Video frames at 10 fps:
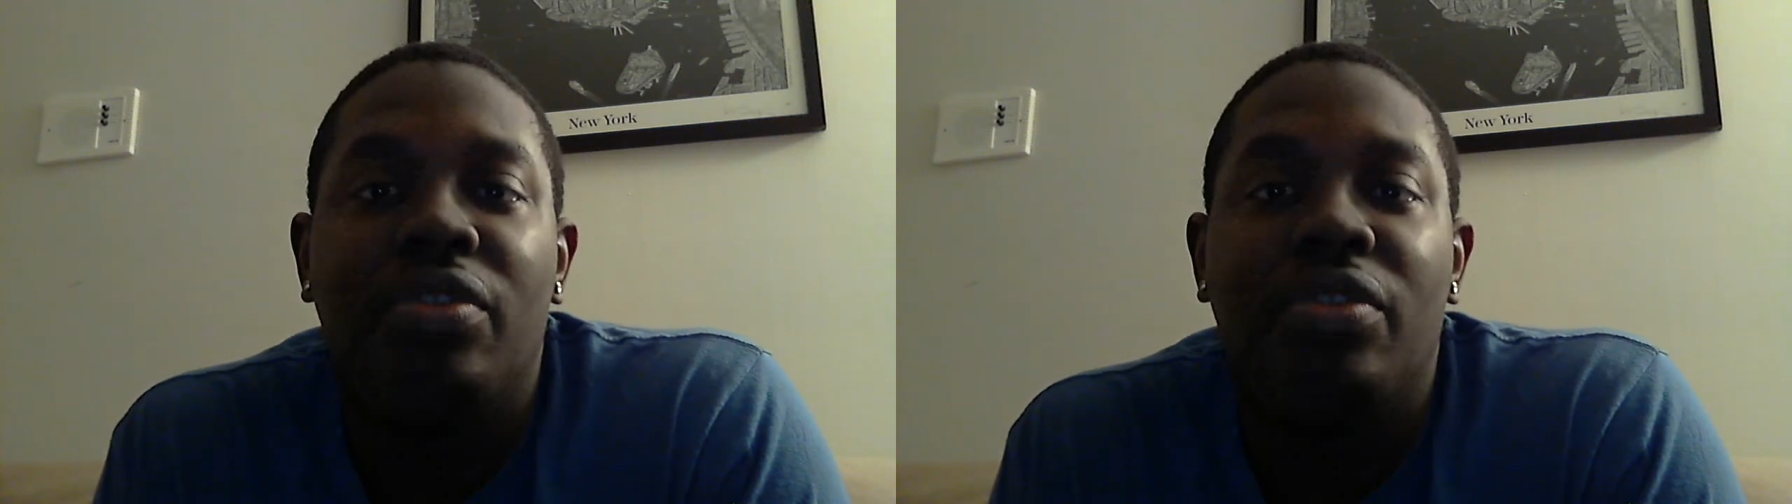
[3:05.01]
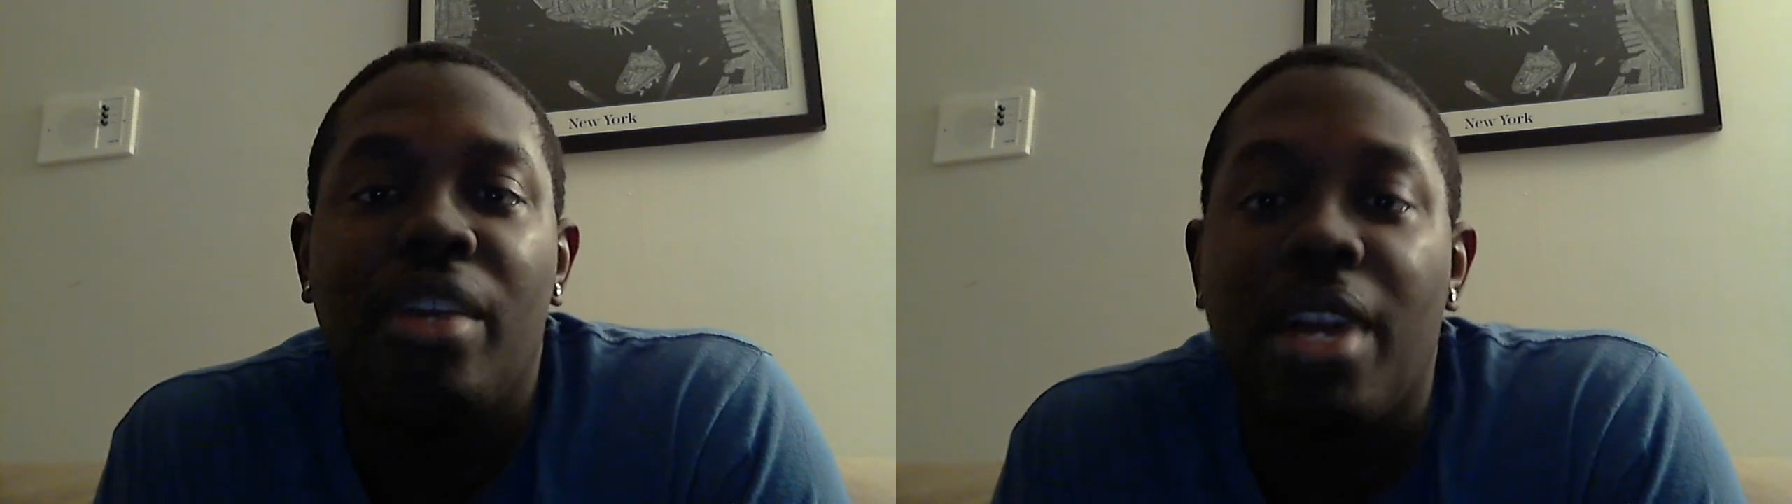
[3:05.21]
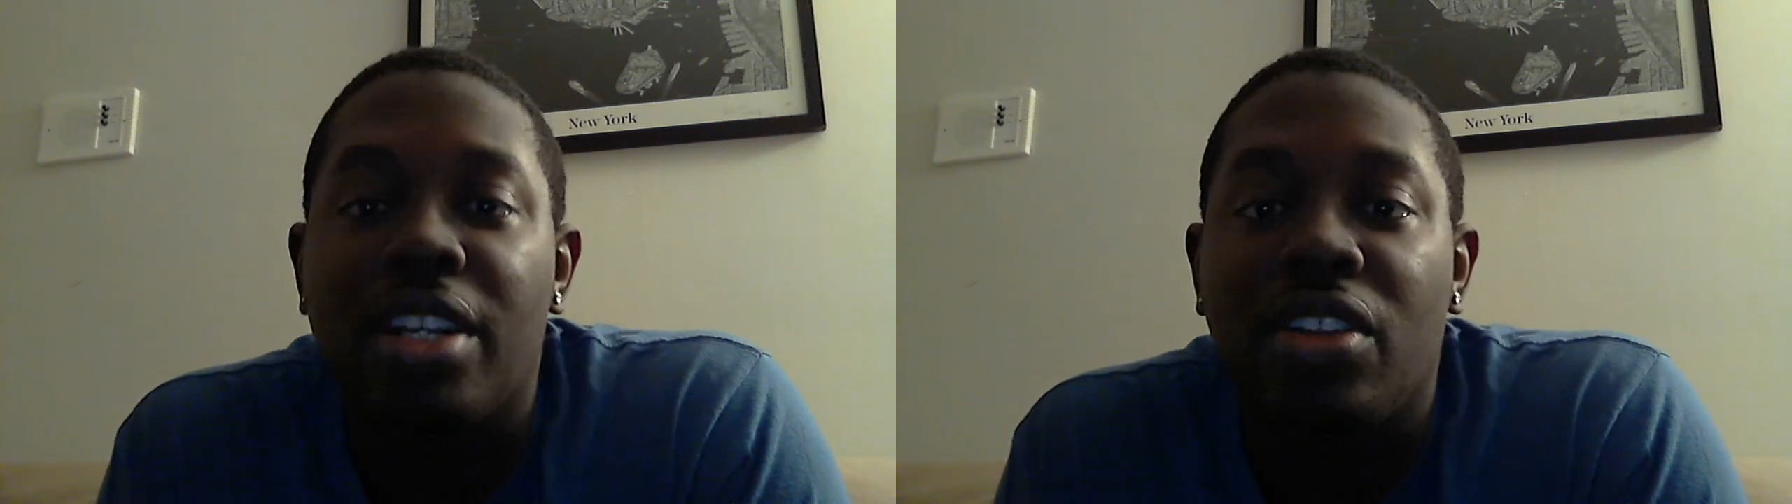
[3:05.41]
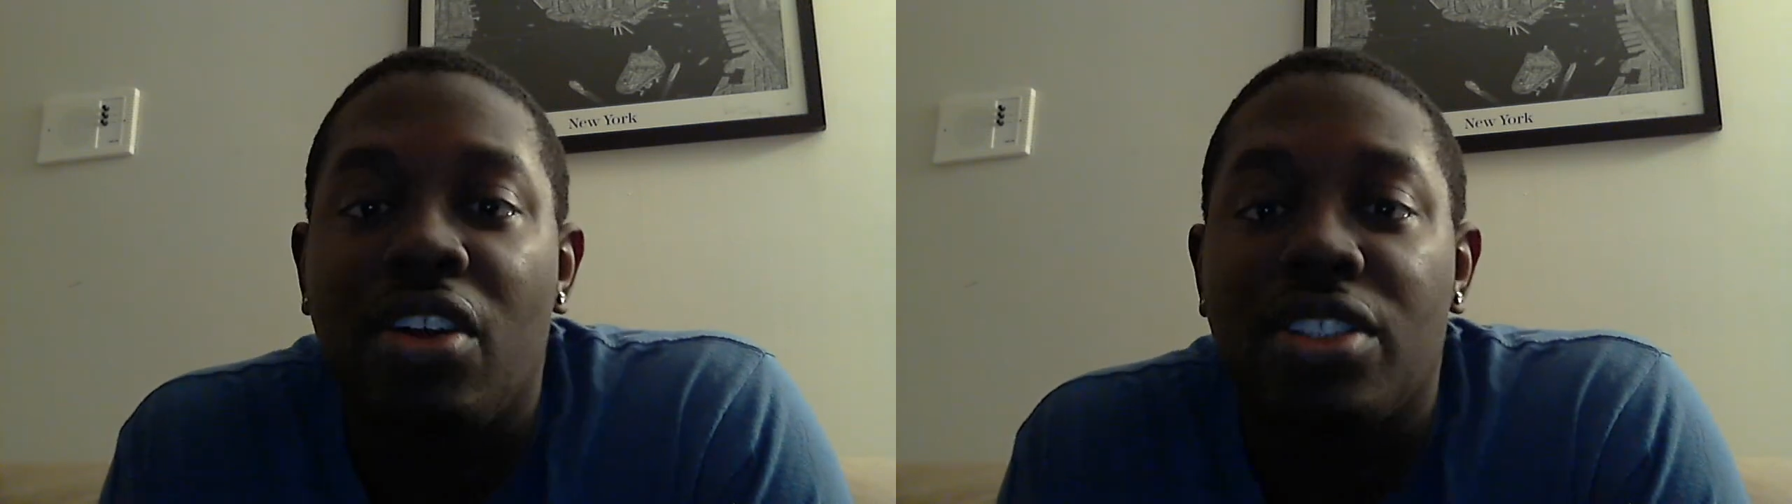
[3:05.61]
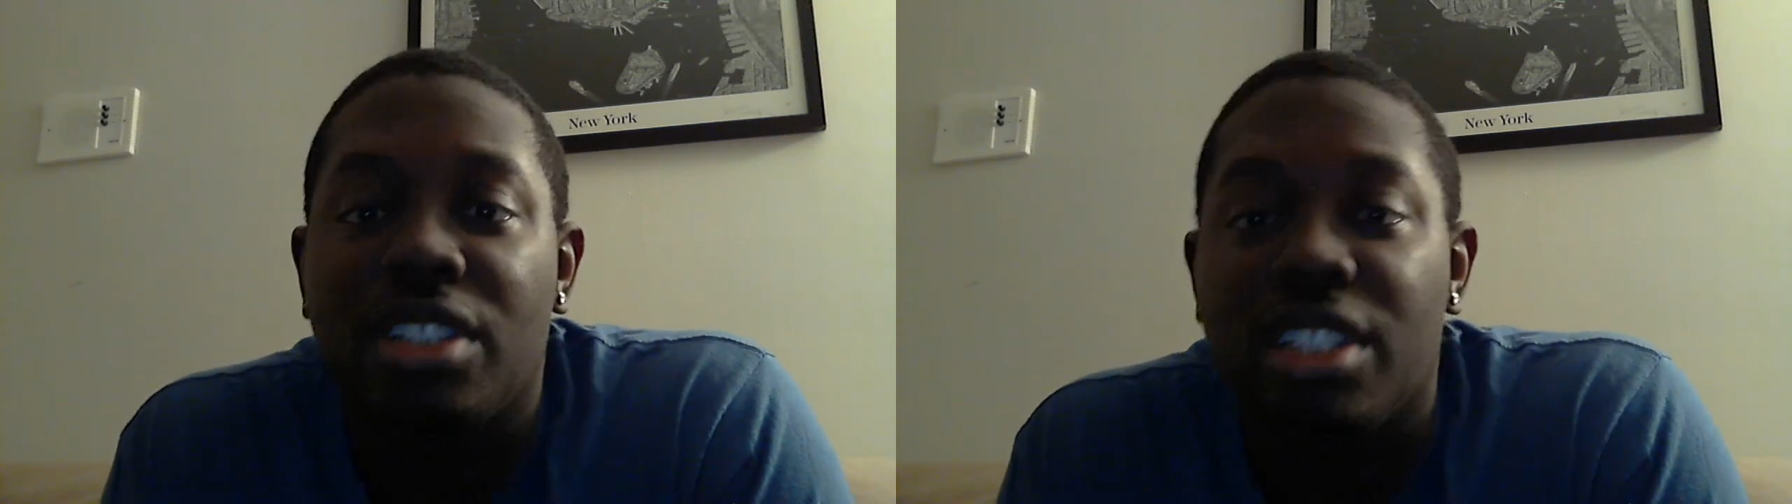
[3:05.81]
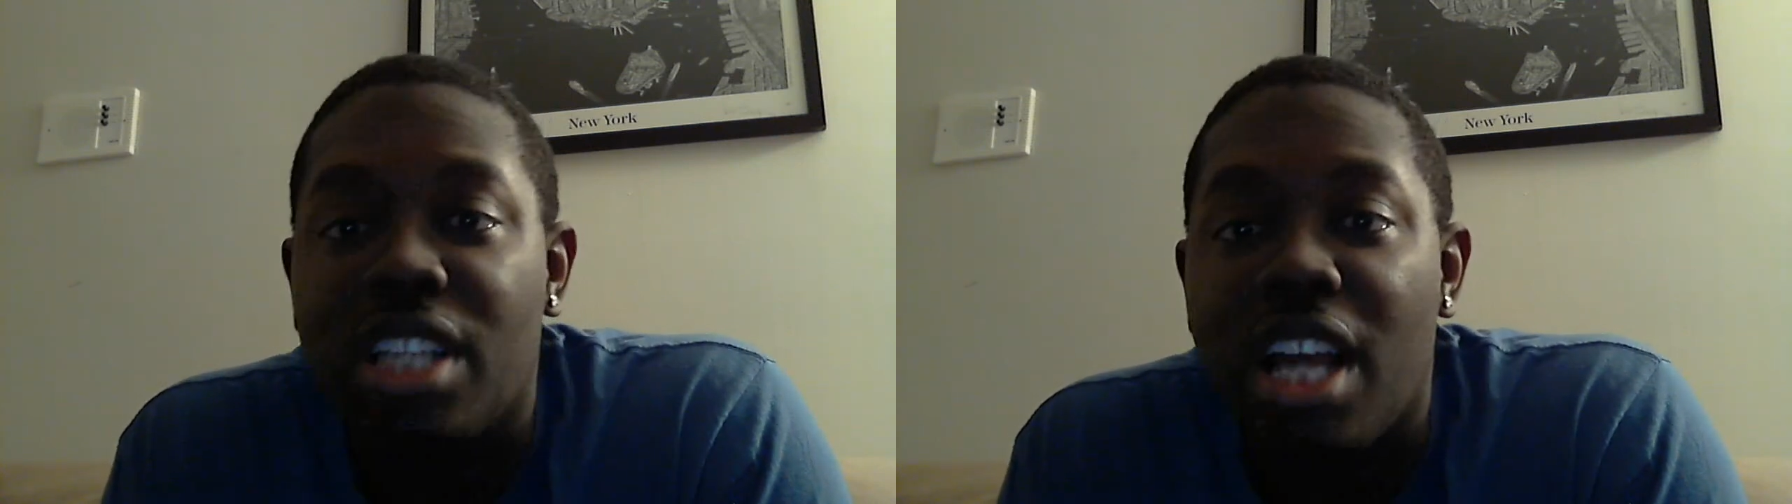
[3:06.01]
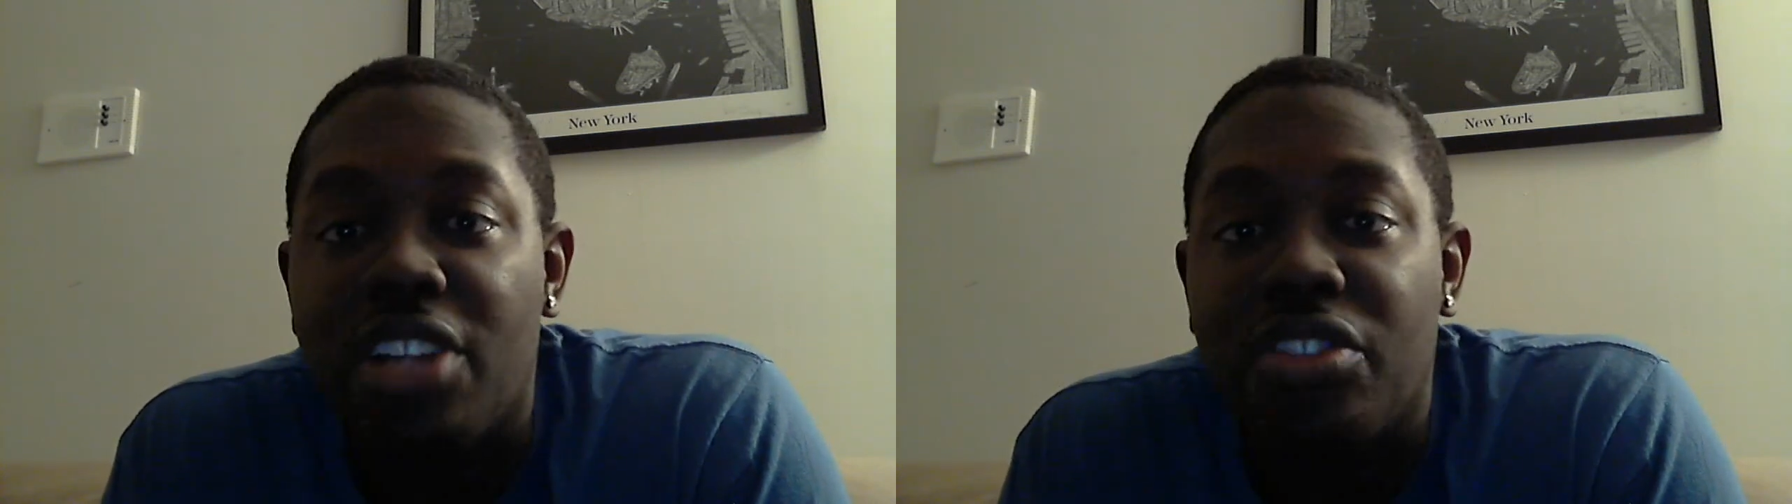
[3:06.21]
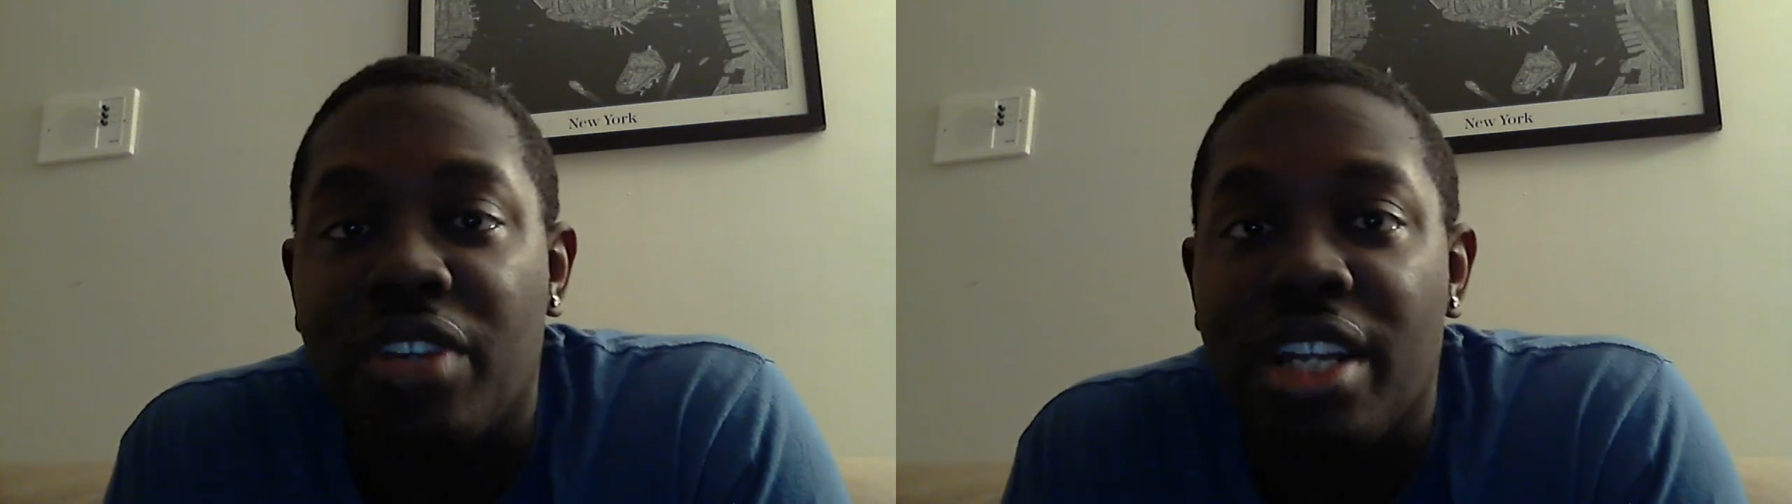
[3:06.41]
a rematch clause in his
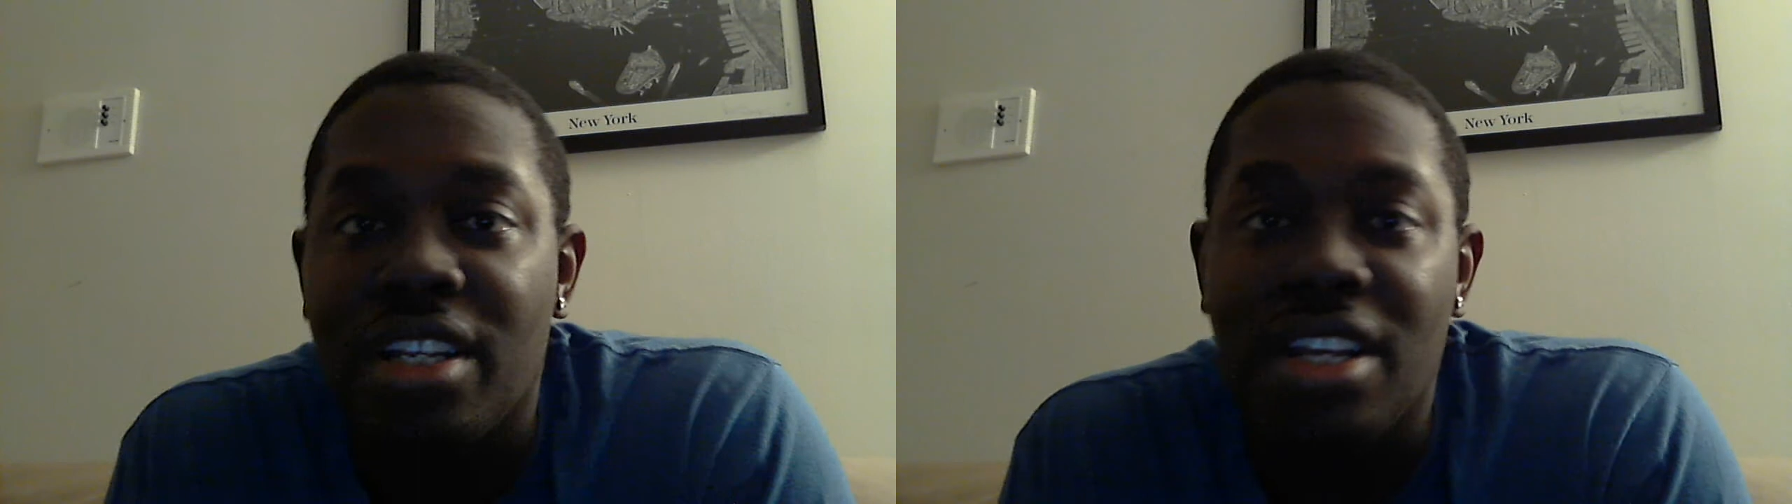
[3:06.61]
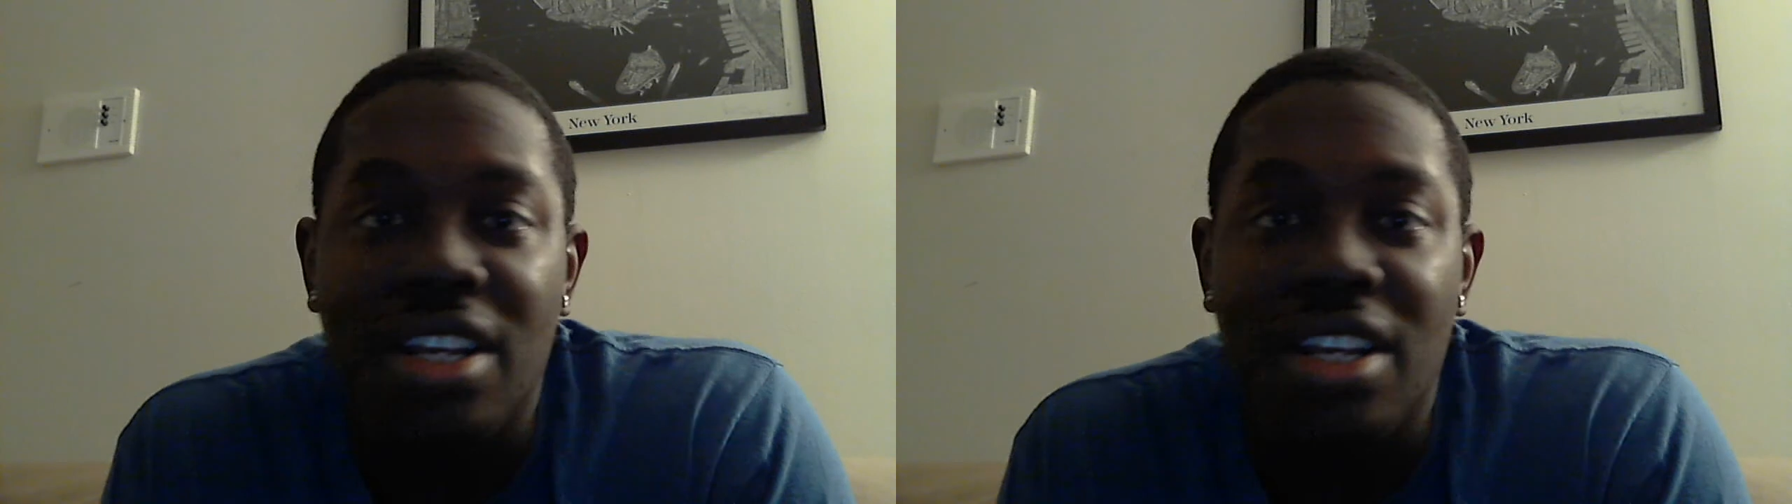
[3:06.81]
contract.